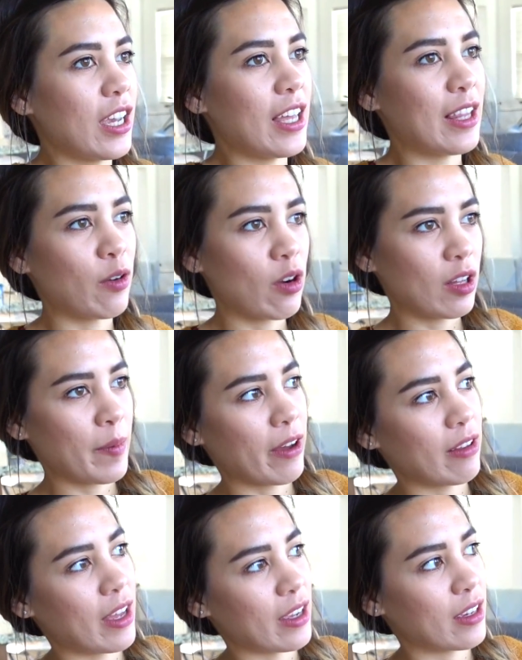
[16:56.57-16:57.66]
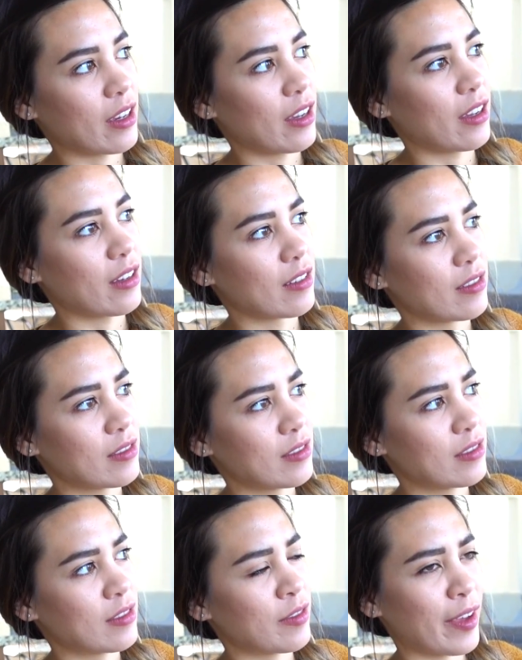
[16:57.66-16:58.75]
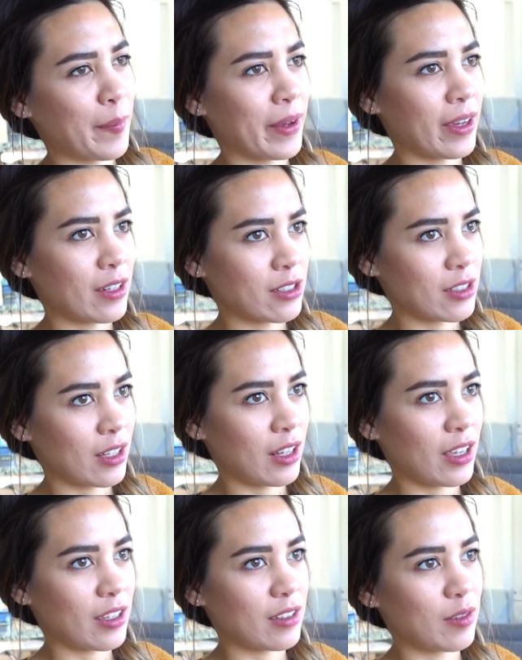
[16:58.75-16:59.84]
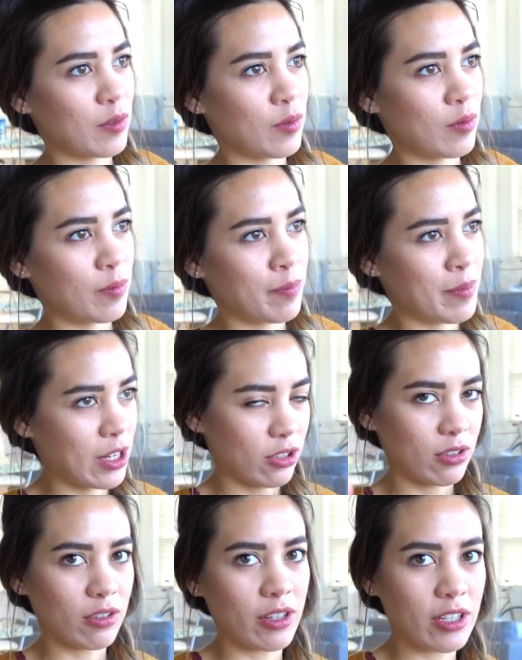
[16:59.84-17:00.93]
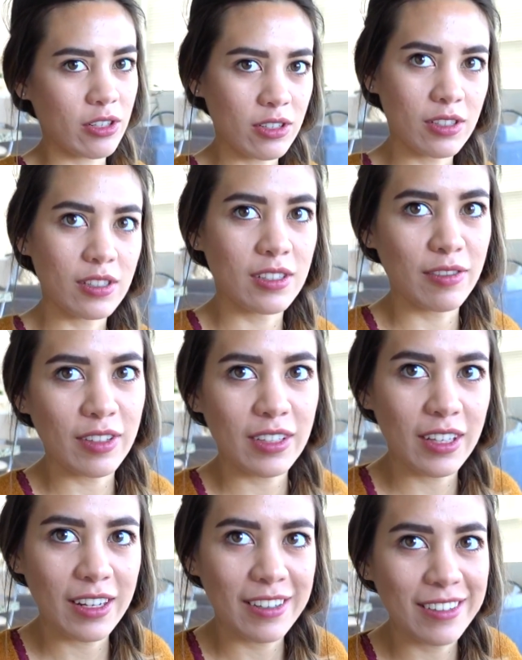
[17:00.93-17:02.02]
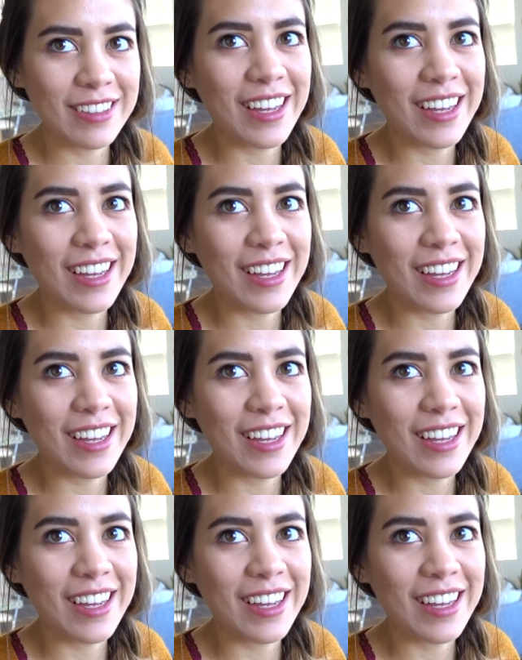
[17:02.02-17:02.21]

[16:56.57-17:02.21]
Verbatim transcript: And they were all about like uh, vampires and like magical creatures. And stuff. Oh yeah?